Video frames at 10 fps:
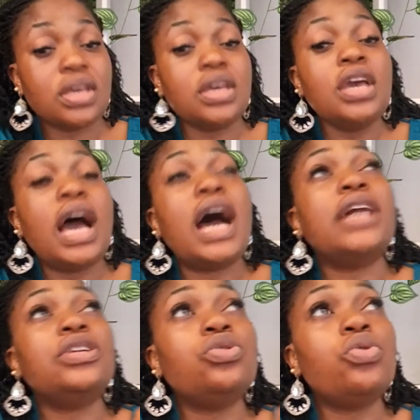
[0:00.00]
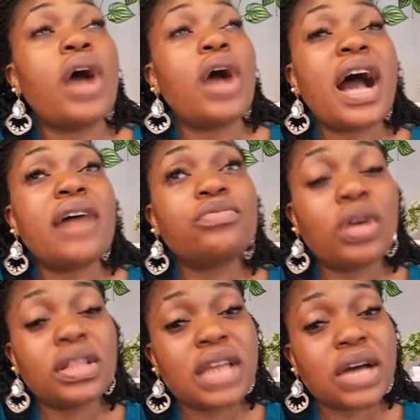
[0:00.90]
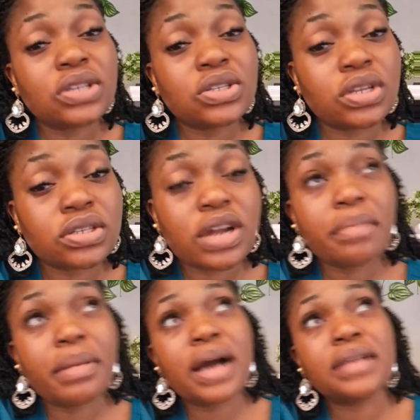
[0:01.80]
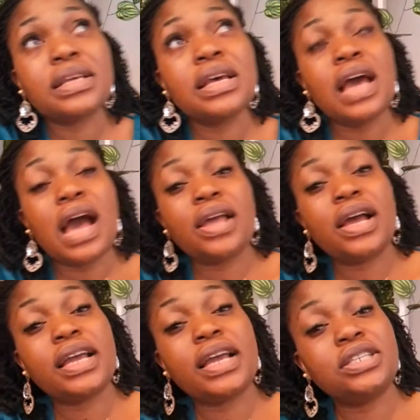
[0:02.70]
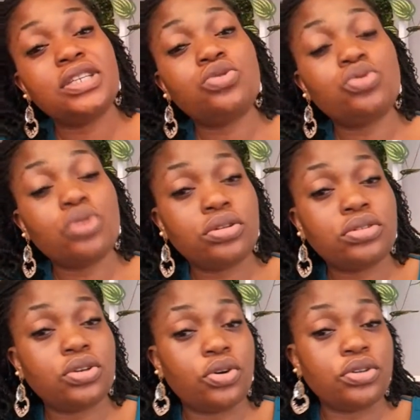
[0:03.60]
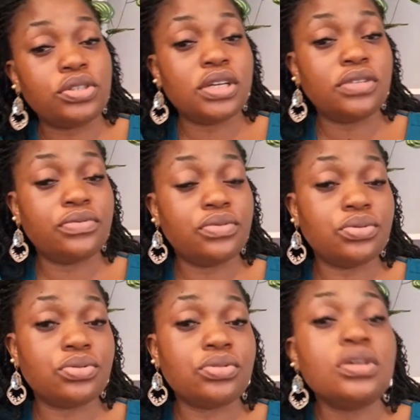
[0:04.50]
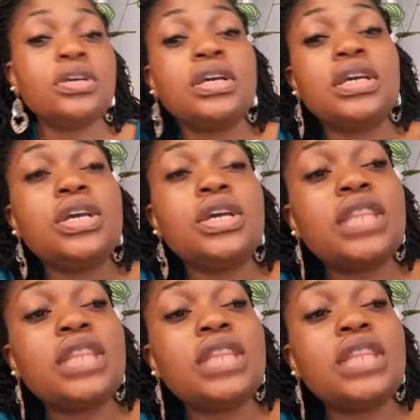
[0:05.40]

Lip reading: and you have 1,000 subscribers and you're getting 200 or 100 views, there